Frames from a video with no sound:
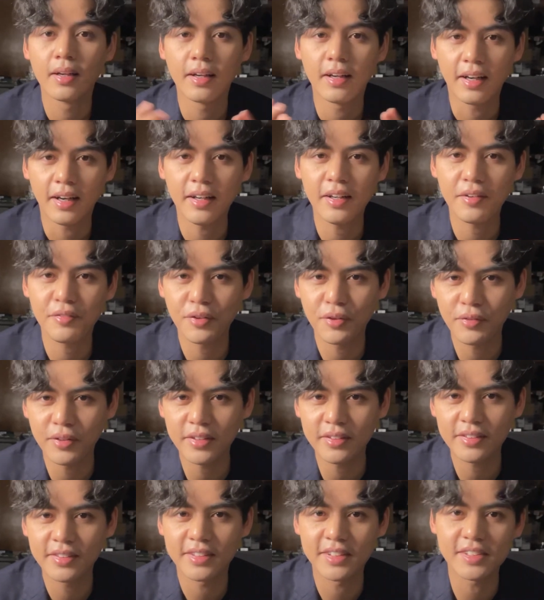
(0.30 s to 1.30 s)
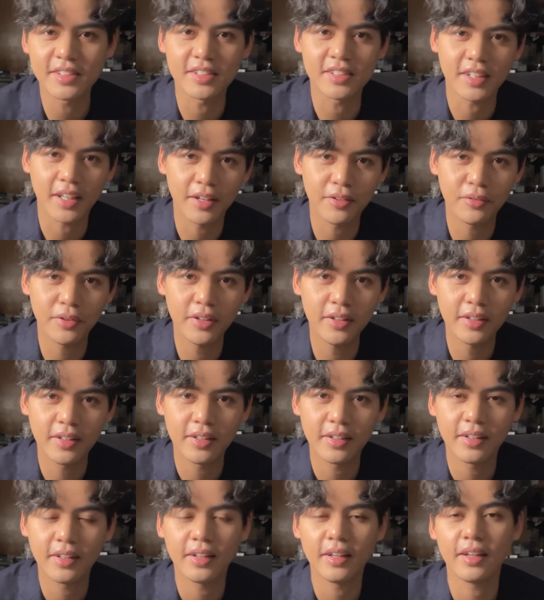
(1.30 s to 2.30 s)
Hi everyone, this is Henry,
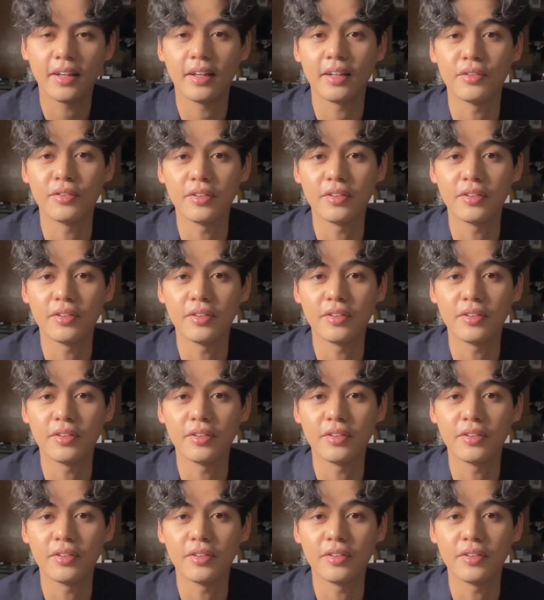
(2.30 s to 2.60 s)
and